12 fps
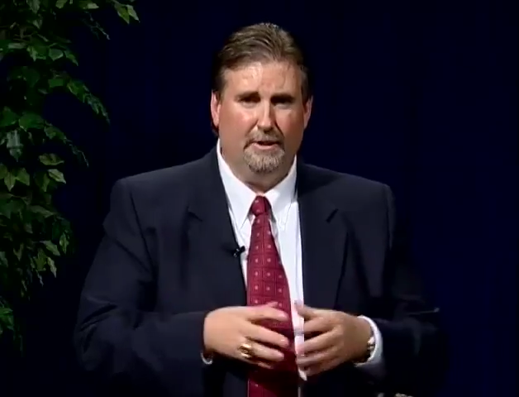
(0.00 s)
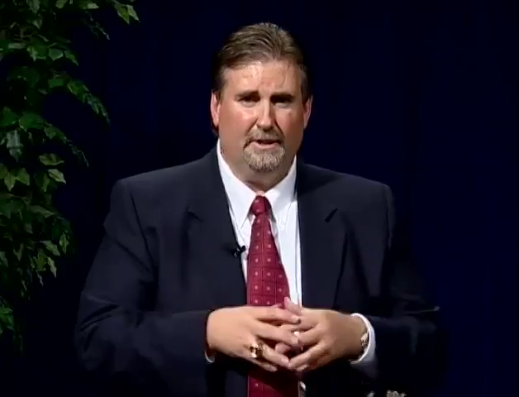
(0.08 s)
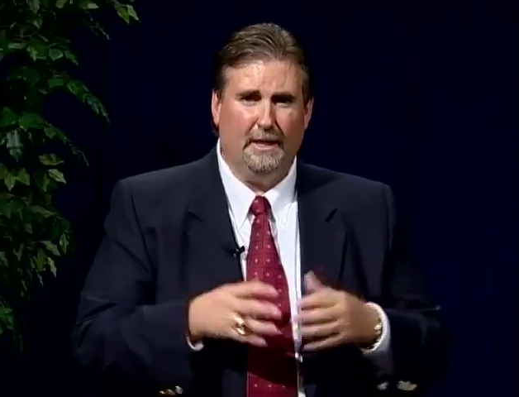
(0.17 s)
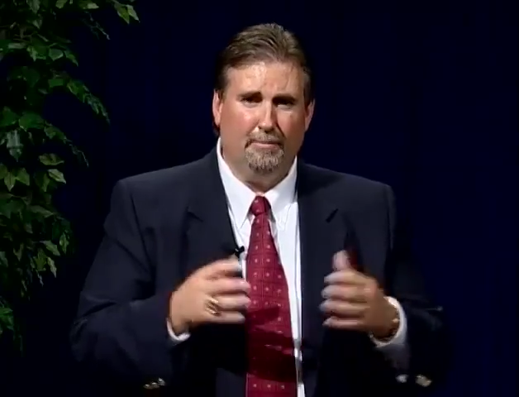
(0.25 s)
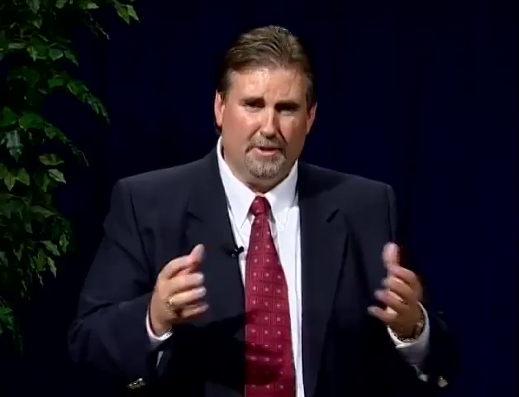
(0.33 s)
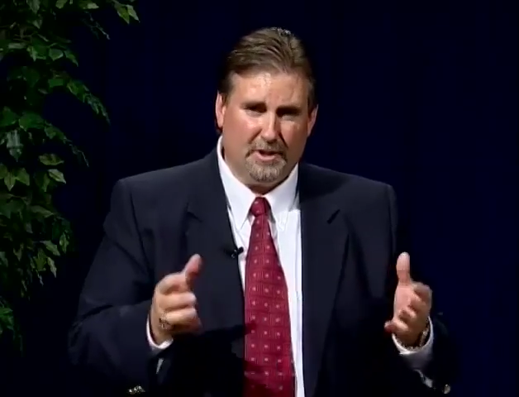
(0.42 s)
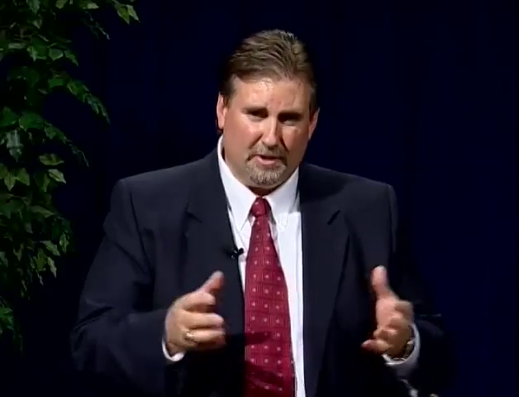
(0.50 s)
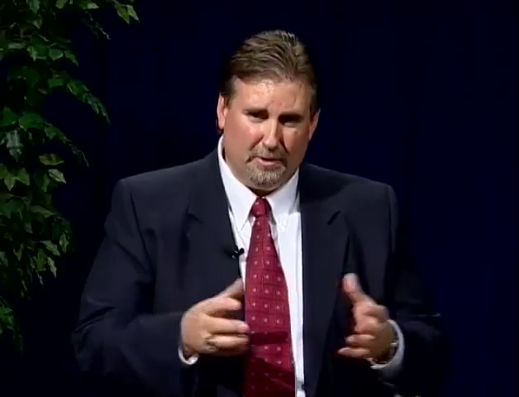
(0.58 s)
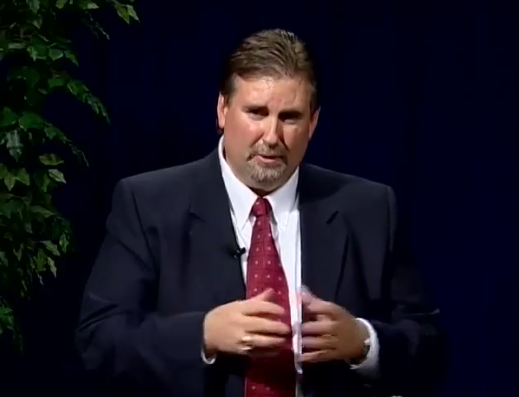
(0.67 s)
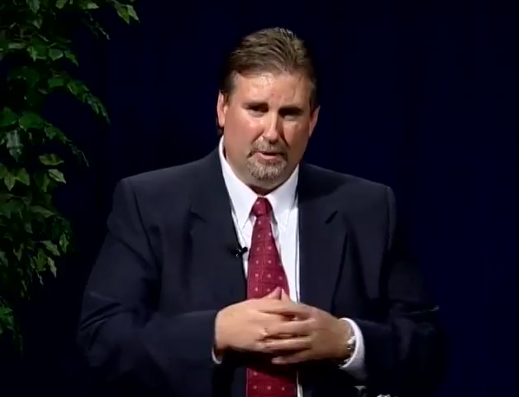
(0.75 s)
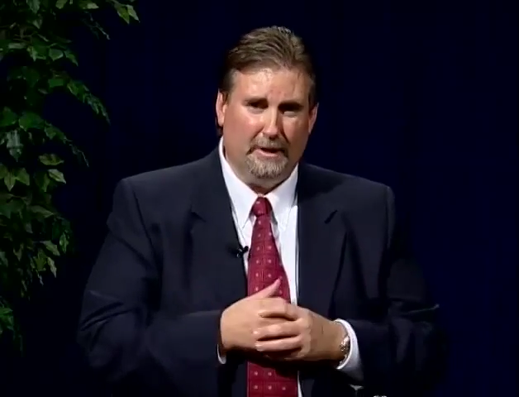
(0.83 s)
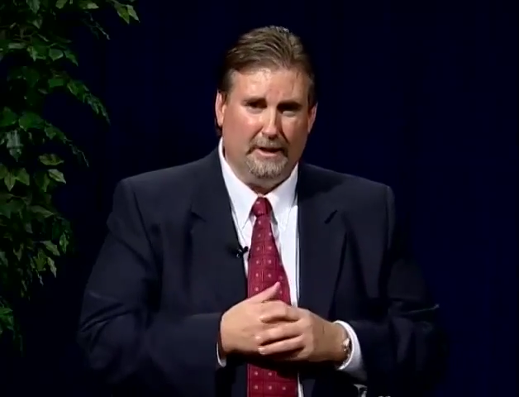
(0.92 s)
What type of
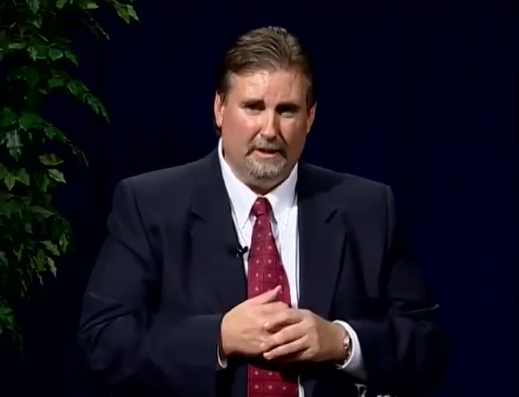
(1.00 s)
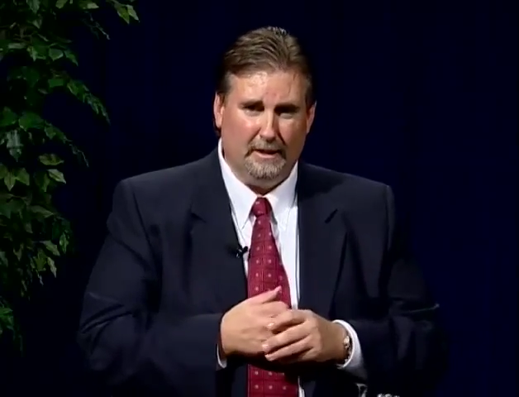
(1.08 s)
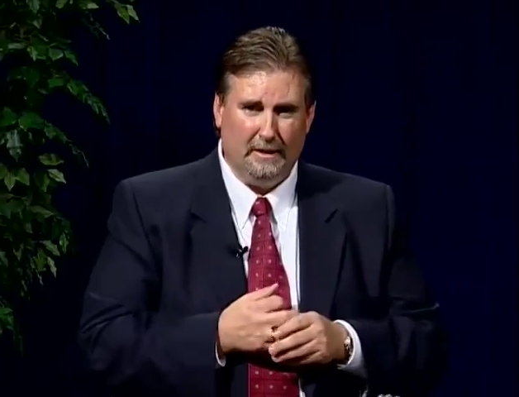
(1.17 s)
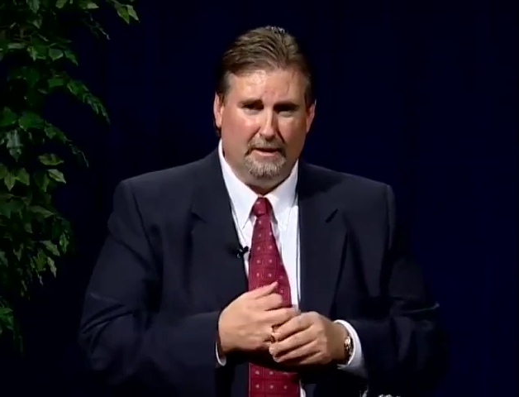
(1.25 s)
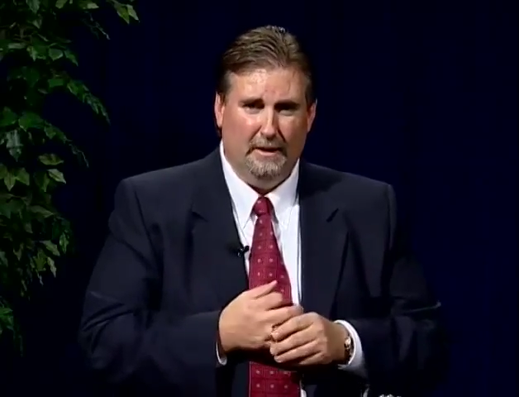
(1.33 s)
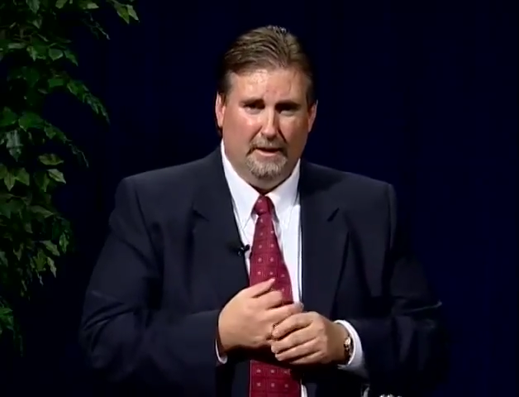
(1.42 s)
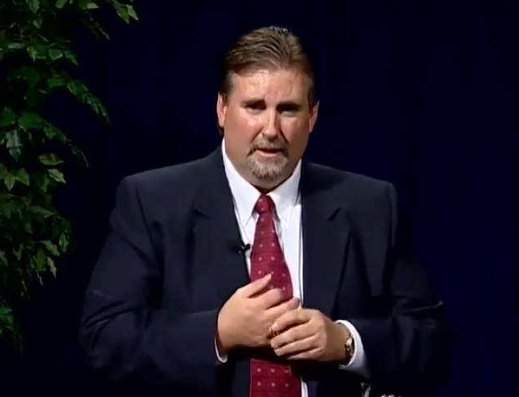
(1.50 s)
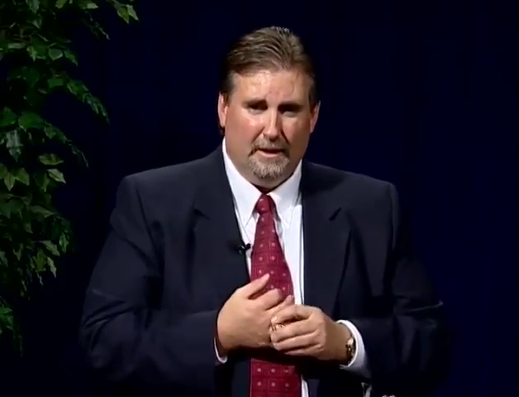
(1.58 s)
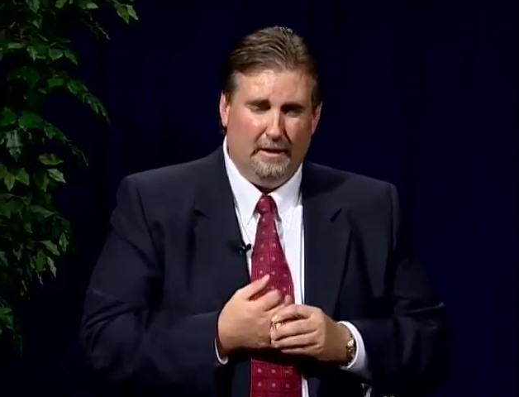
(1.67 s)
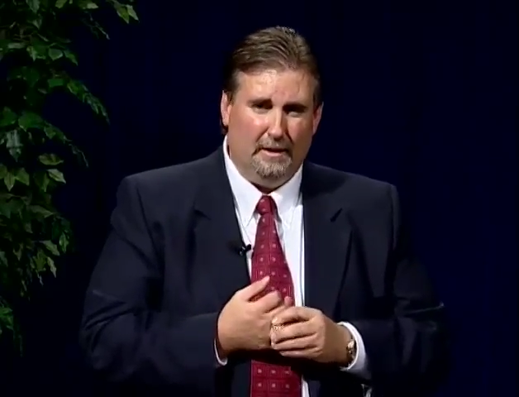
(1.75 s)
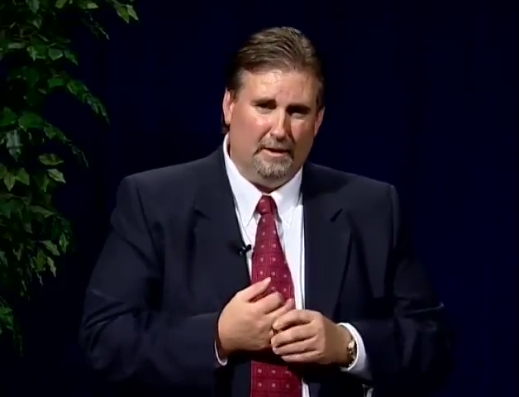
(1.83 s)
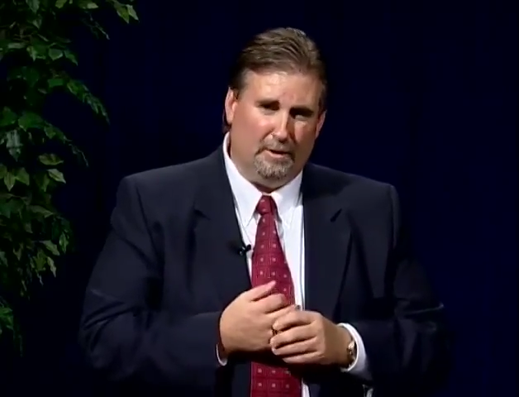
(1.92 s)
schooling?
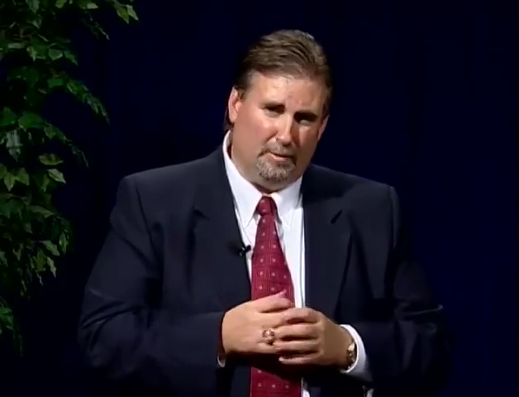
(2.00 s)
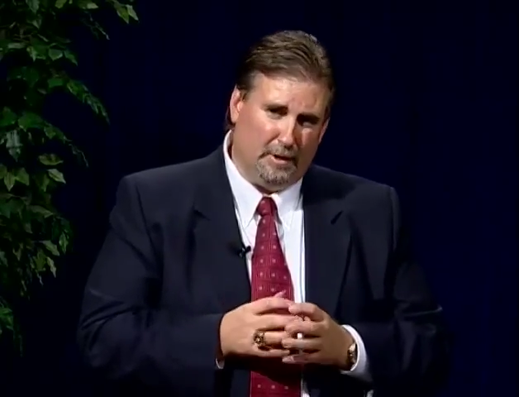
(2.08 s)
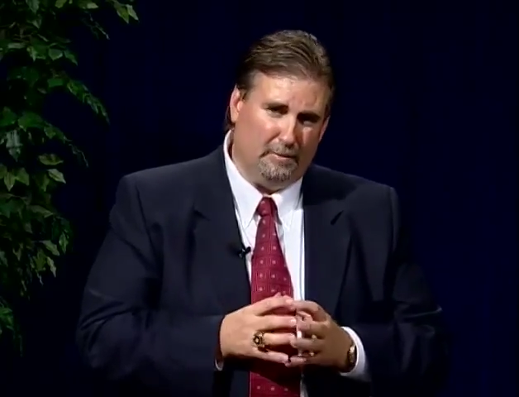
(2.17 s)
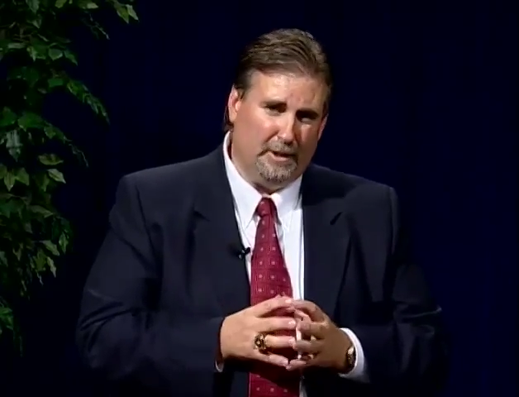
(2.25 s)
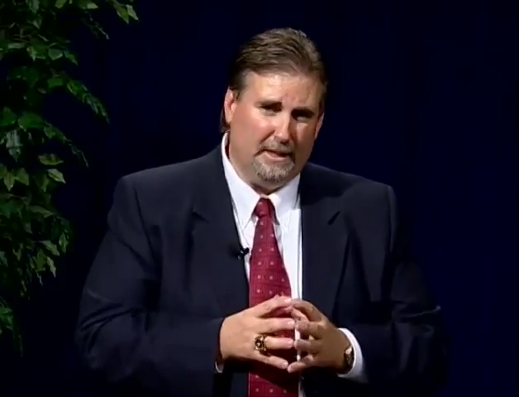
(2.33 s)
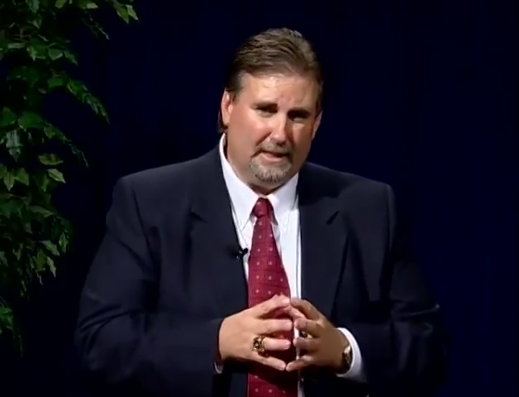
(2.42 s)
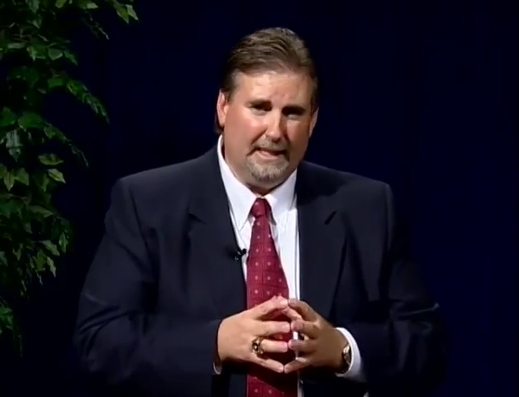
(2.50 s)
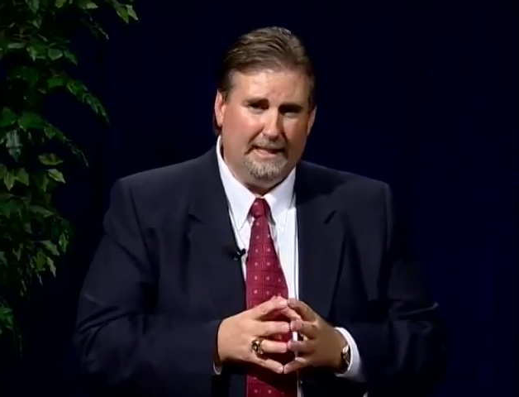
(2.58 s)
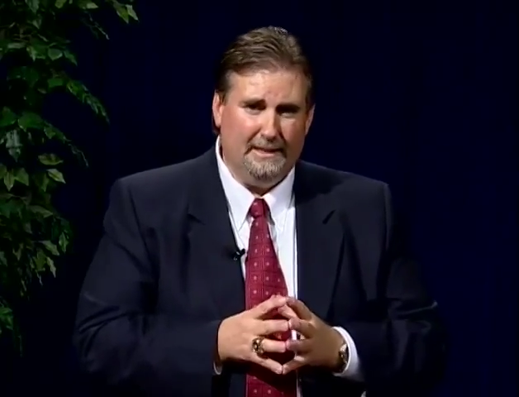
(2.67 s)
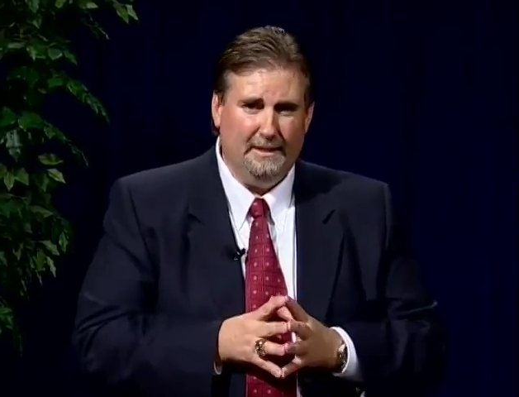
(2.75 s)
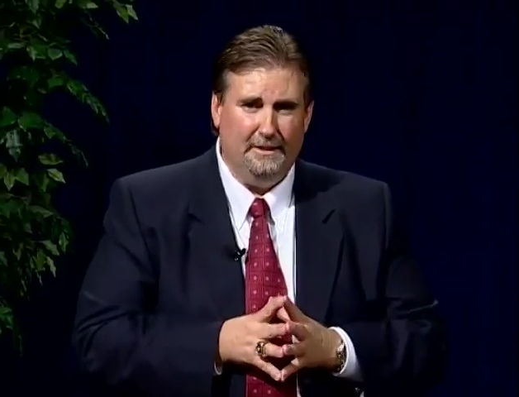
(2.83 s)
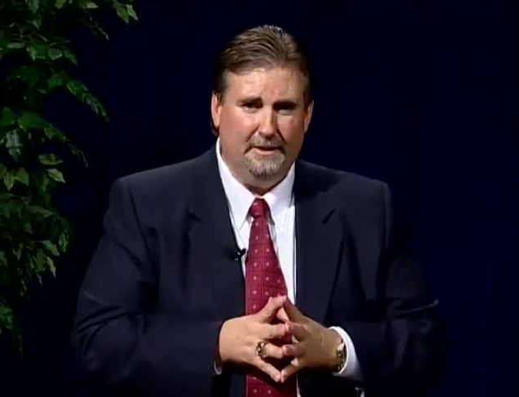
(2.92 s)
You know, what do you
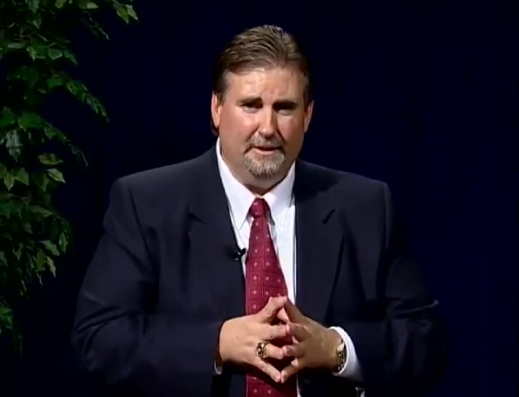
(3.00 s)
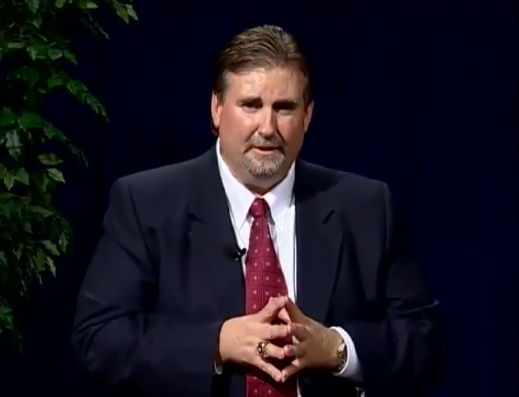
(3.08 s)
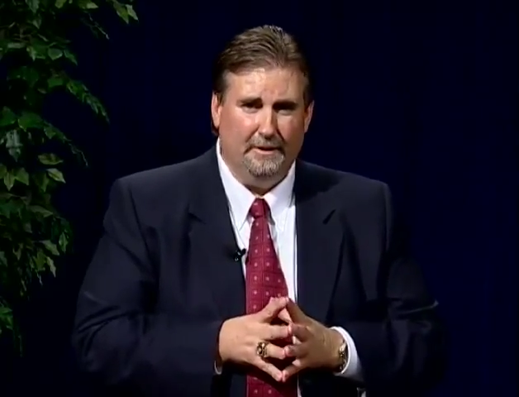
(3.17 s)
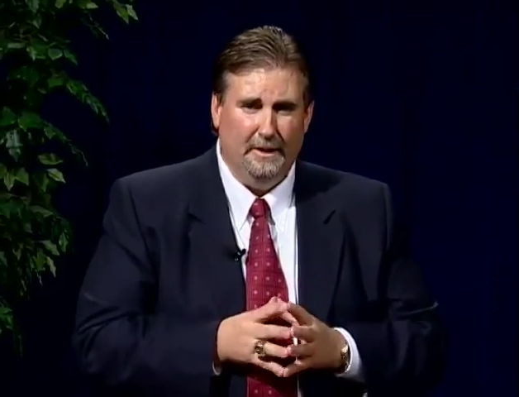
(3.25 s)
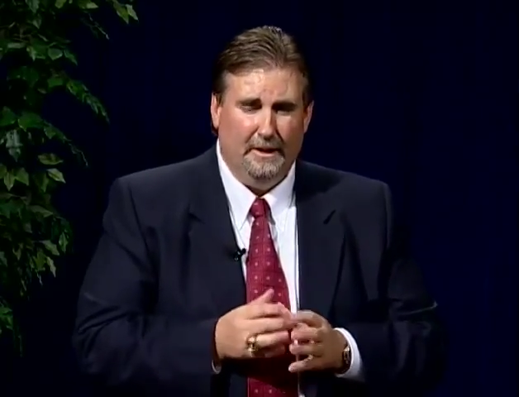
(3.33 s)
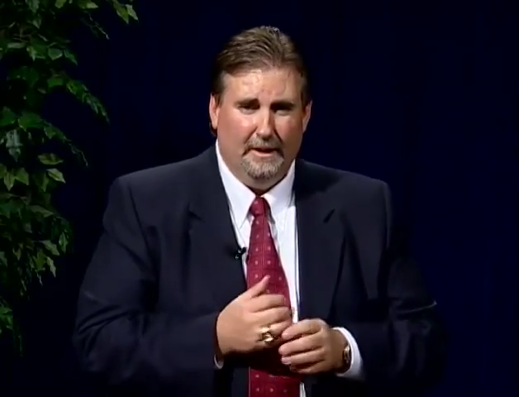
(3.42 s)
like to do?